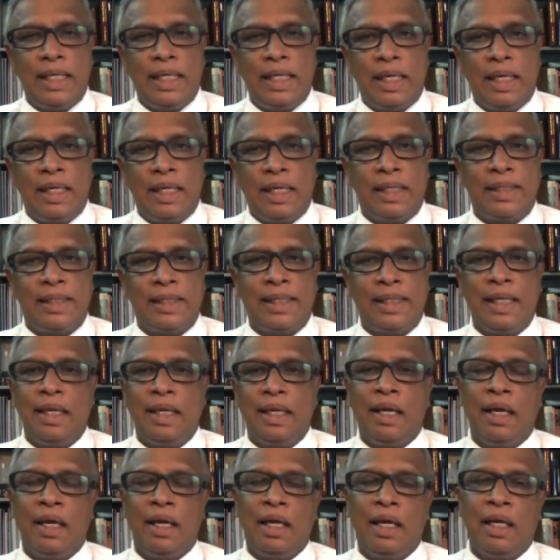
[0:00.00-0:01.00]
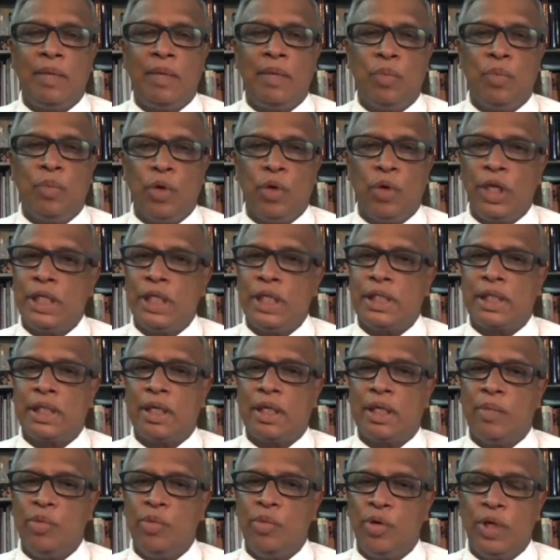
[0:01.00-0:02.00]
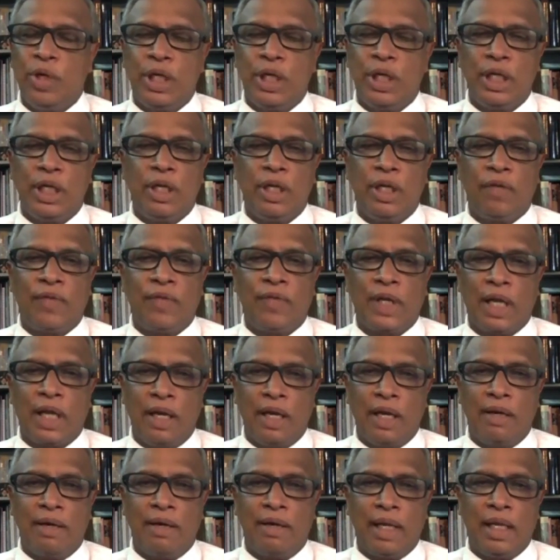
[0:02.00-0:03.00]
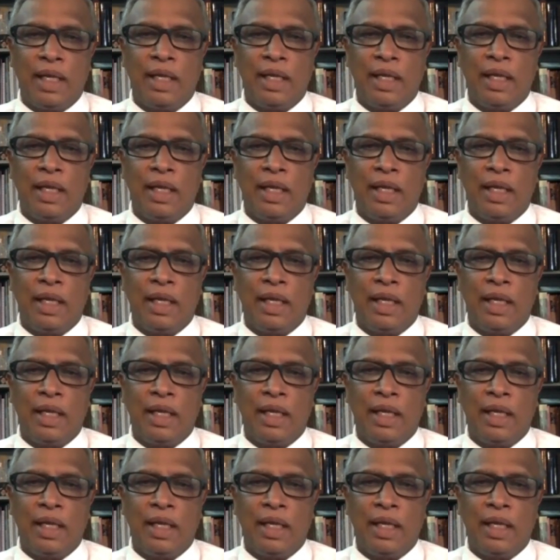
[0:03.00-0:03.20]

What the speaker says: Sinhala Buddhist community of the country.